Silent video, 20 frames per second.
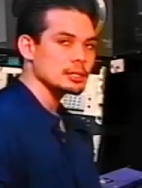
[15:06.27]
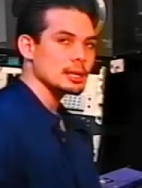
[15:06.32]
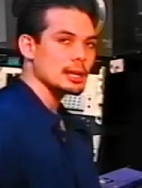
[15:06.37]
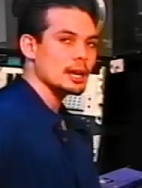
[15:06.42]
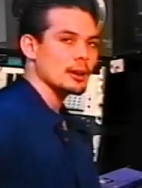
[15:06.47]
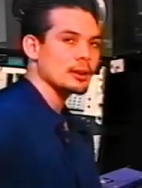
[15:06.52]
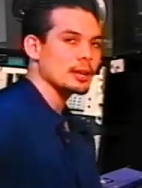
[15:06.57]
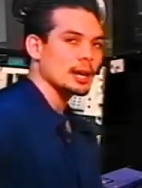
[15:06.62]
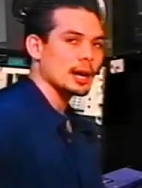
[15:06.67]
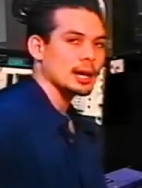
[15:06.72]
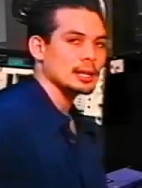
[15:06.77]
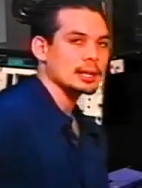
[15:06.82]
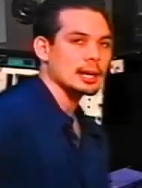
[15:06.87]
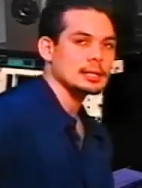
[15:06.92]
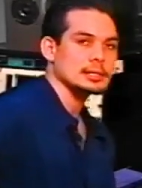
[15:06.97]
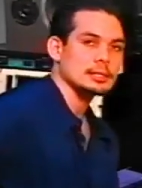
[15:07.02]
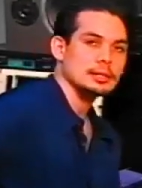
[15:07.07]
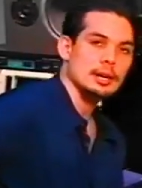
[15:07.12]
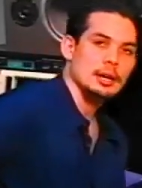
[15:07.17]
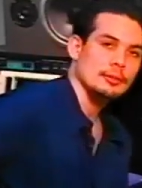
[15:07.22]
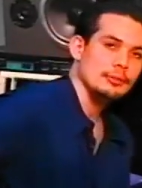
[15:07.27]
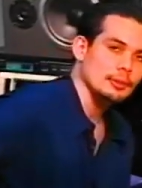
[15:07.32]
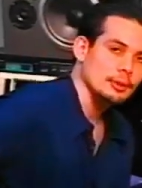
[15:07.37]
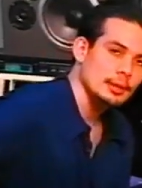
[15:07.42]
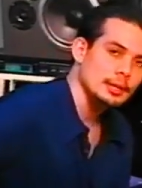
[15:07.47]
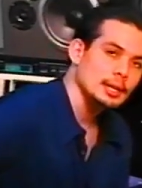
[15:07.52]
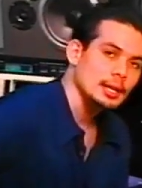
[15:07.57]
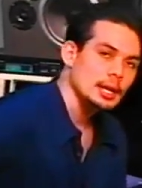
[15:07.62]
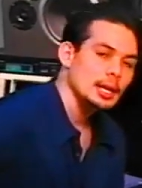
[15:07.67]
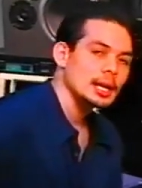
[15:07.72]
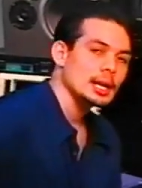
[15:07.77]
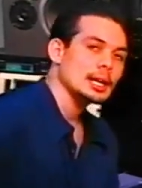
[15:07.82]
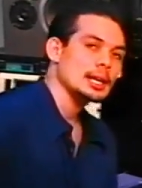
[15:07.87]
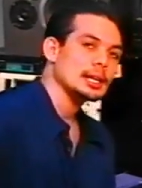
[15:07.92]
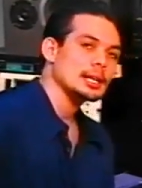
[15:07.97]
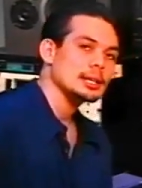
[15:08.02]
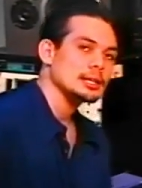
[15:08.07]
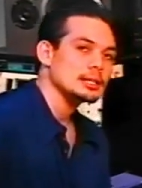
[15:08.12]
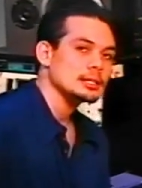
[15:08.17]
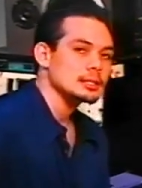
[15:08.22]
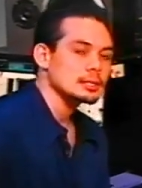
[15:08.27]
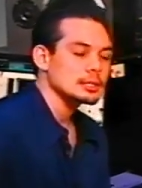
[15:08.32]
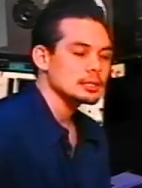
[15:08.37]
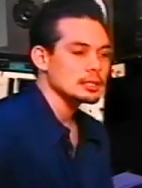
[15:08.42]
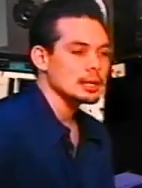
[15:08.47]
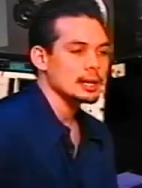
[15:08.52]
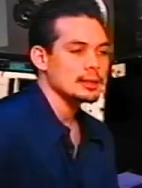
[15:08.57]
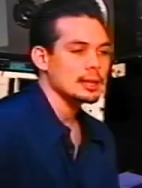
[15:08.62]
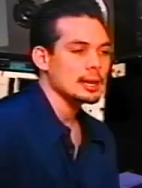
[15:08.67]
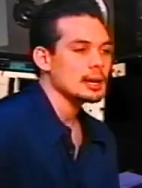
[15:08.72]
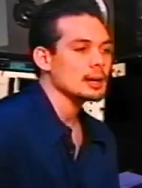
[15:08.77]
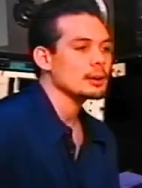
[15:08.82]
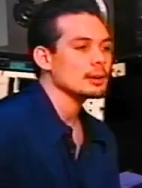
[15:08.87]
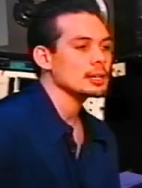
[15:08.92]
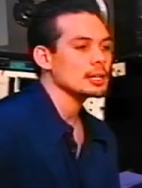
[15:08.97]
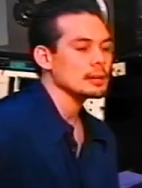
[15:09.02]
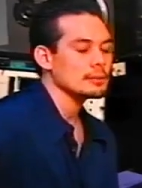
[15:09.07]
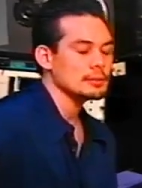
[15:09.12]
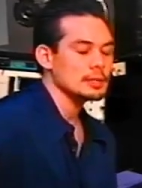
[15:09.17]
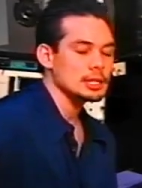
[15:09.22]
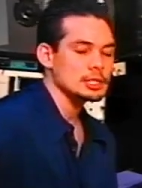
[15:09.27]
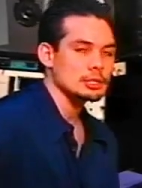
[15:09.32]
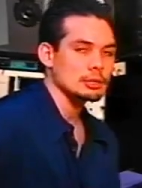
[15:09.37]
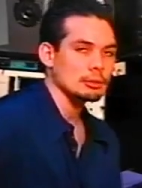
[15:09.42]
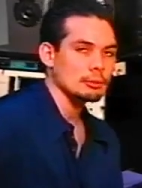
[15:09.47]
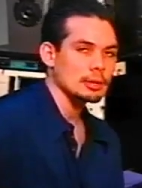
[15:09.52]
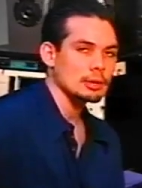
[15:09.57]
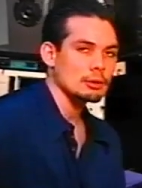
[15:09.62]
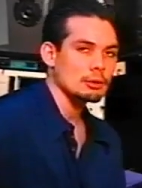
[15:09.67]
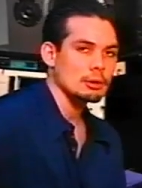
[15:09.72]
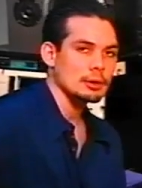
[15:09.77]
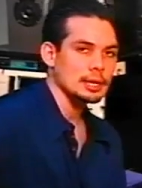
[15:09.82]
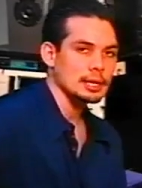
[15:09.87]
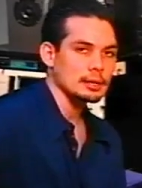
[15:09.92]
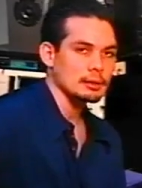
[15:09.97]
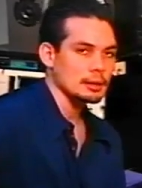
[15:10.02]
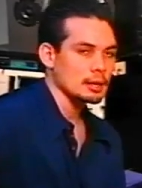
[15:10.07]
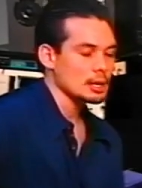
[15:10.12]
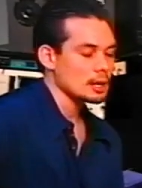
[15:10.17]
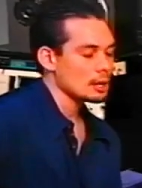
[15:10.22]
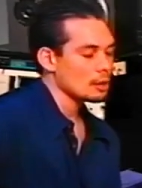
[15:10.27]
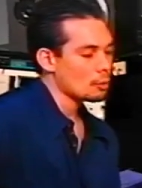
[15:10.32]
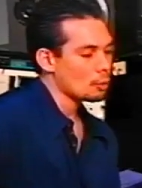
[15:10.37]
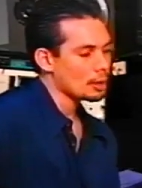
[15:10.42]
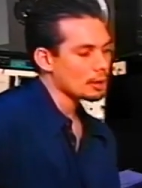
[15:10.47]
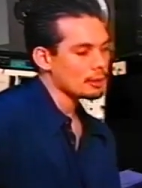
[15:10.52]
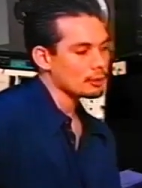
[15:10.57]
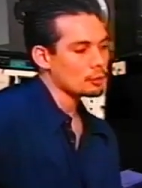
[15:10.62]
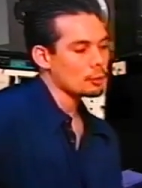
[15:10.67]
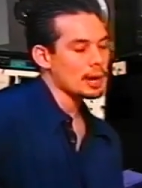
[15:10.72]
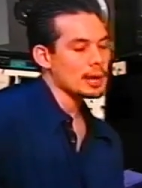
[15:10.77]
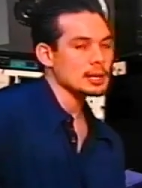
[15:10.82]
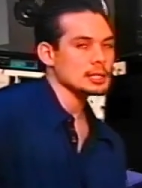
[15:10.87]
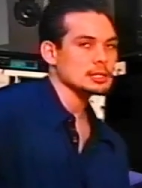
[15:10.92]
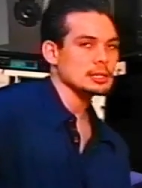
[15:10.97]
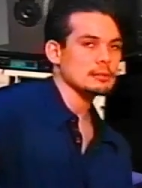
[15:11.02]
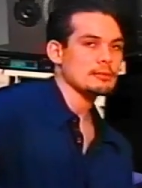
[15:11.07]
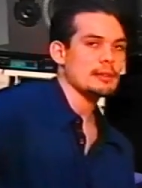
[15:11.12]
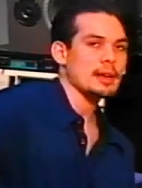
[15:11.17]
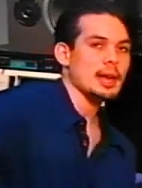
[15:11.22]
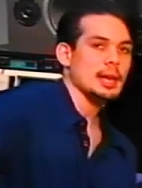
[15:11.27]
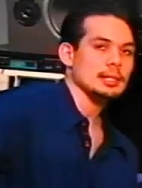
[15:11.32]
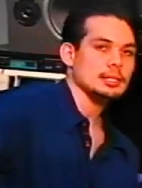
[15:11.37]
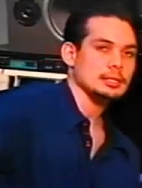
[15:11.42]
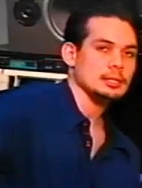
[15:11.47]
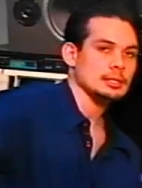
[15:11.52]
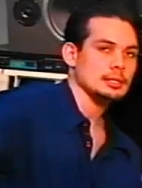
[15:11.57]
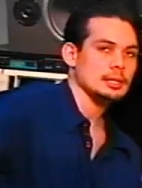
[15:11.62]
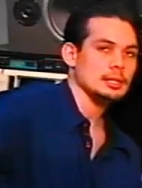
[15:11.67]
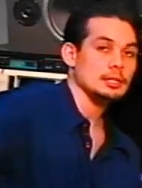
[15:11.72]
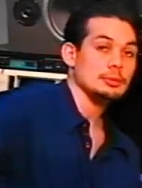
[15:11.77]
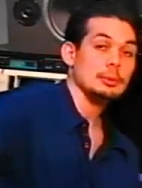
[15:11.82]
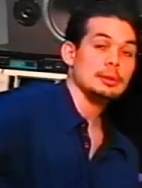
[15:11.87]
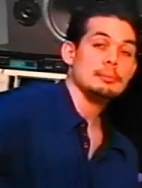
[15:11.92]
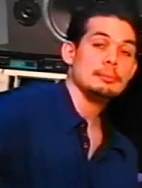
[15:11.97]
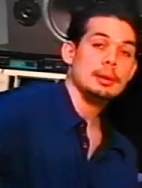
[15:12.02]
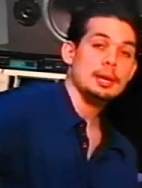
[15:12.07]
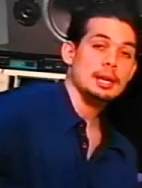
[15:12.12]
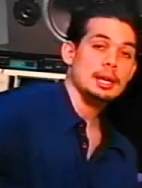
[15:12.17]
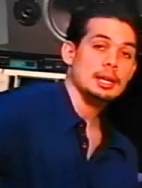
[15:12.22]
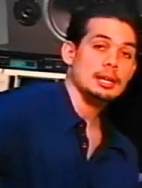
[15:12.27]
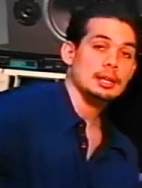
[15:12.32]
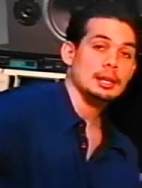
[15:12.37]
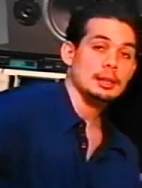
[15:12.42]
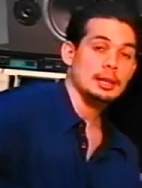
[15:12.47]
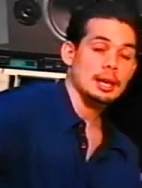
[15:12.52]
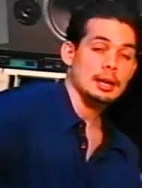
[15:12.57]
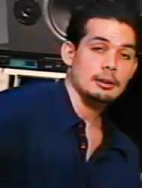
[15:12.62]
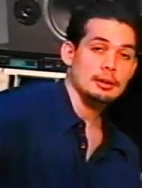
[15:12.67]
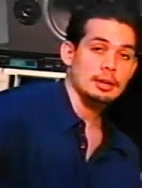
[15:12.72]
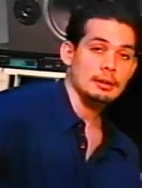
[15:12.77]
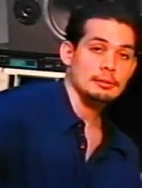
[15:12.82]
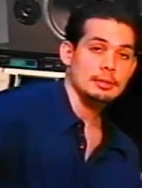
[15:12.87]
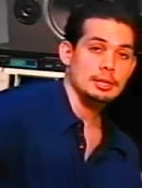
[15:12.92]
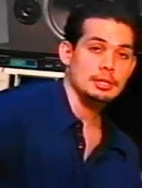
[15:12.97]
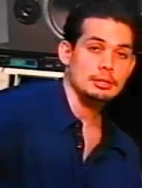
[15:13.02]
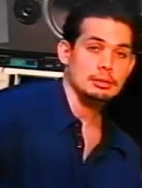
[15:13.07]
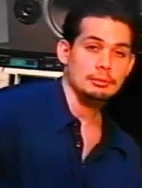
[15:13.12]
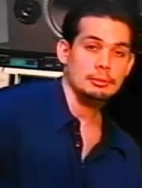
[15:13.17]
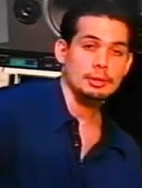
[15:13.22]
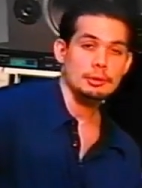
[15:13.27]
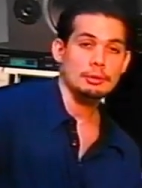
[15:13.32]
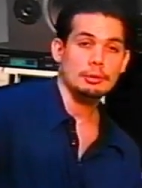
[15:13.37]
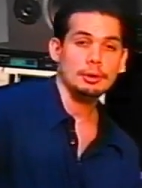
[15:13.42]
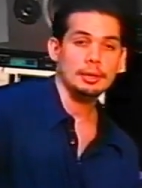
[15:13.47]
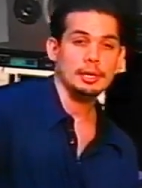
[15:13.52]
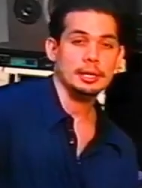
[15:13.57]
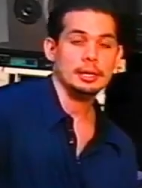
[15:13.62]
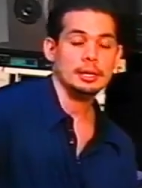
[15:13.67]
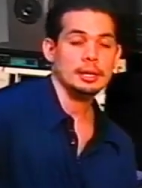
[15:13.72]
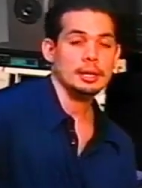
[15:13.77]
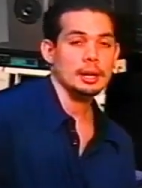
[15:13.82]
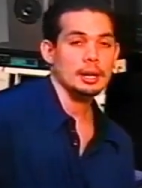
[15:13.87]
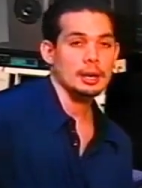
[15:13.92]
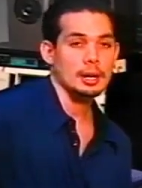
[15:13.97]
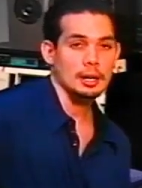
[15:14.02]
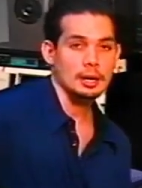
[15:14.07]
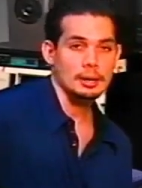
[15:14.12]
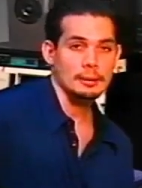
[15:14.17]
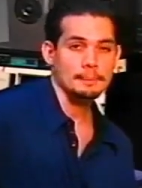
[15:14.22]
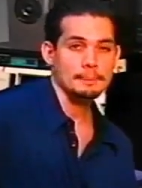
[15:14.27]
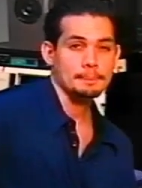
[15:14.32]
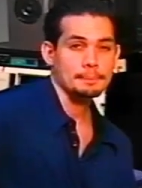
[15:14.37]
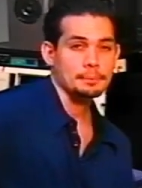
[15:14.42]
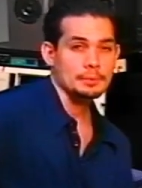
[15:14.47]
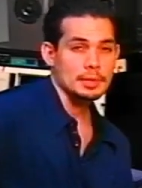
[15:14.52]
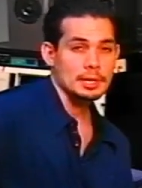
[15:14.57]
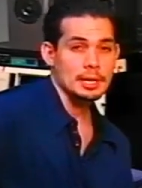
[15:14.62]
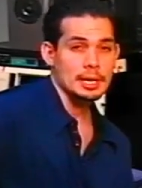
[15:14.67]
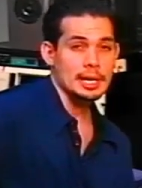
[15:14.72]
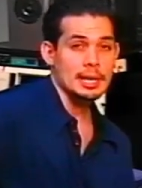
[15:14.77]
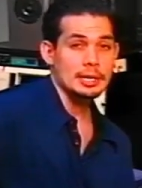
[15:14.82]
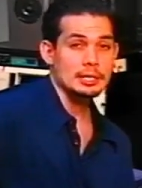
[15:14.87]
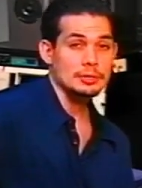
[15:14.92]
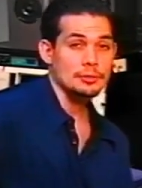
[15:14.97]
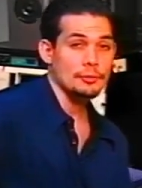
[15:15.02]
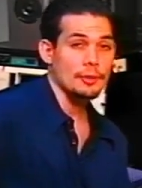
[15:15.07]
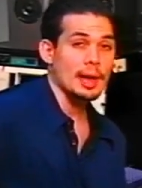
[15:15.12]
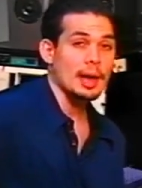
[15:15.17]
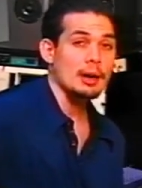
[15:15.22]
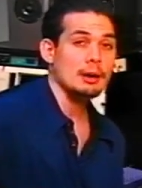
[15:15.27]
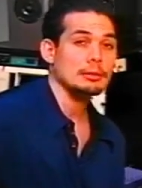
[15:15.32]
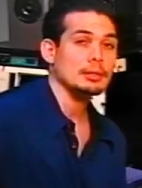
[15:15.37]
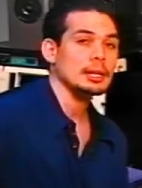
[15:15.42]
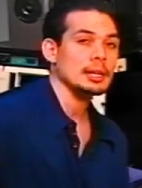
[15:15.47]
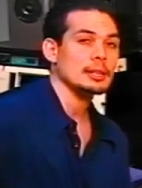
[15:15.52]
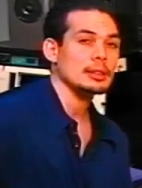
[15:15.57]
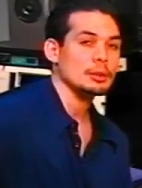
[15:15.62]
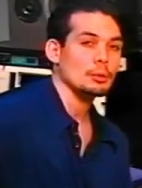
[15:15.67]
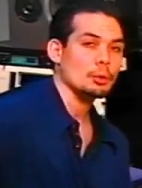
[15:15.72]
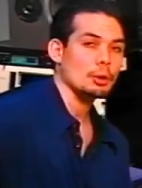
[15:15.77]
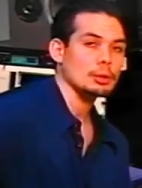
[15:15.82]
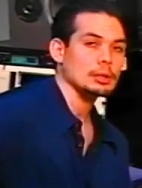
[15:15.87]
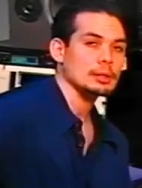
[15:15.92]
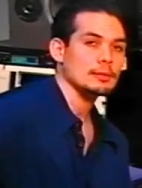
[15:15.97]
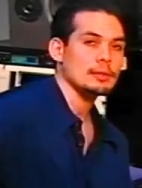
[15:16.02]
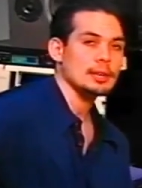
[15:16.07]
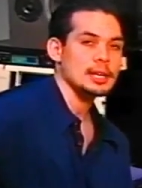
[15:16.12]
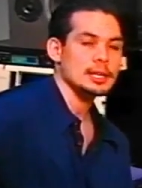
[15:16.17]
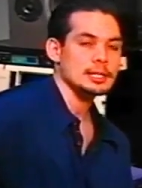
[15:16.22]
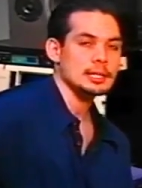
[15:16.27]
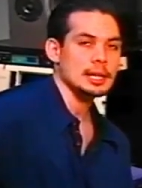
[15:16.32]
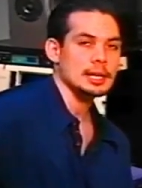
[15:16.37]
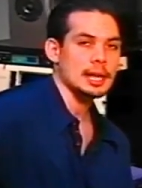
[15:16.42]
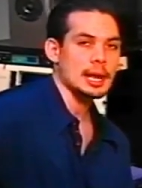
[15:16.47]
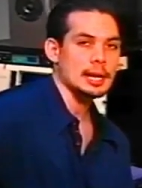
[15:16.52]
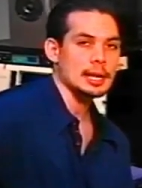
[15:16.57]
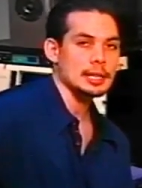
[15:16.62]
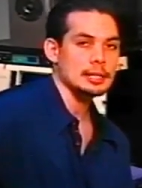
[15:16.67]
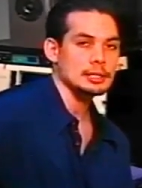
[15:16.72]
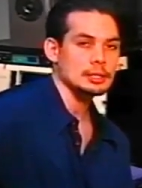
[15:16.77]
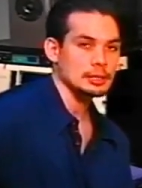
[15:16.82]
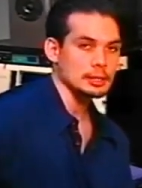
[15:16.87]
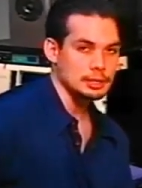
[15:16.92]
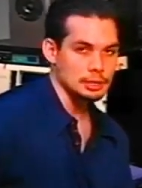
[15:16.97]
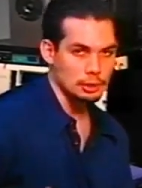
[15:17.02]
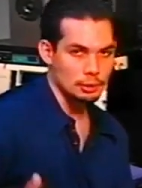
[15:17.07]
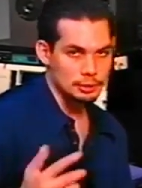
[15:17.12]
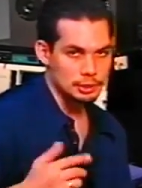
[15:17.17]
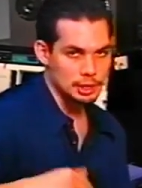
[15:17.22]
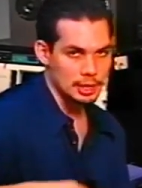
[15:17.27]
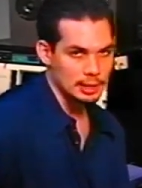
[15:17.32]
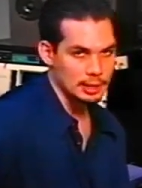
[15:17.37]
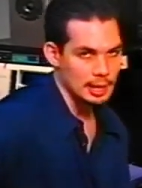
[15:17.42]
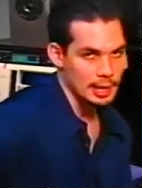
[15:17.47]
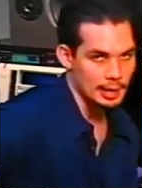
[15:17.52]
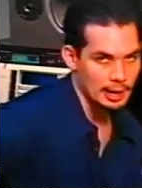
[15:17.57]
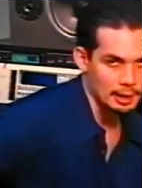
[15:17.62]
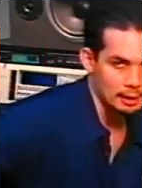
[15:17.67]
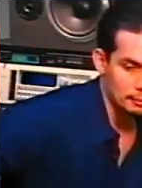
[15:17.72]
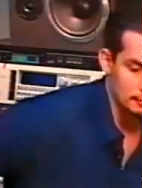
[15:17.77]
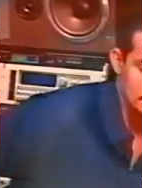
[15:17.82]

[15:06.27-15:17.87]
area I'd like to cover is in the area of digital recording. One of the greatest advances that has been made in the area of digital recording is found in the Roland VS880. So let's go and check that out.